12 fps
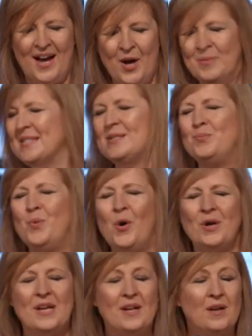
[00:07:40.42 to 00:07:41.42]
I was
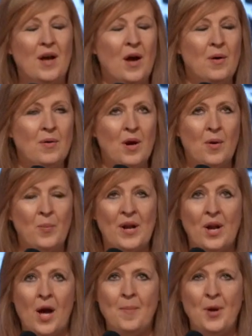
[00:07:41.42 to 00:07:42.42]
walking, I, I,
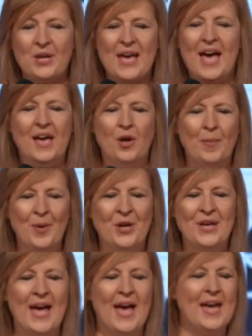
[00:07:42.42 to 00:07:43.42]
went, I'm okay, I'm
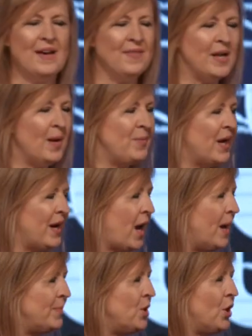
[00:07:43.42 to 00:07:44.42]
okay. And then I'm like,
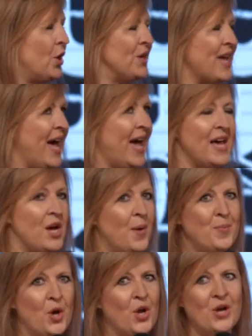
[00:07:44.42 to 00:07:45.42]
I'm not okay,
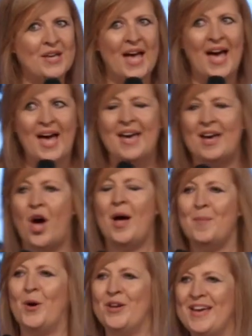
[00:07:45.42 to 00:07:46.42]
I'm not okay,
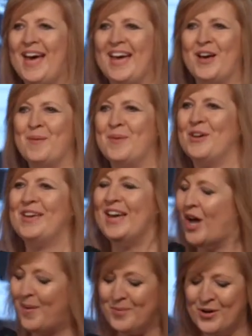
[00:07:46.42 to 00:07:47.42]
I'm okay, I'm
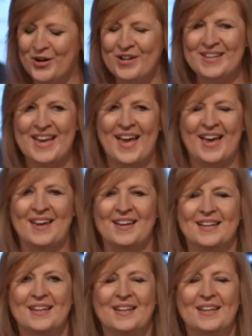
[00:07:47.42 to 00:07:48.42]
okay, I'm not okay.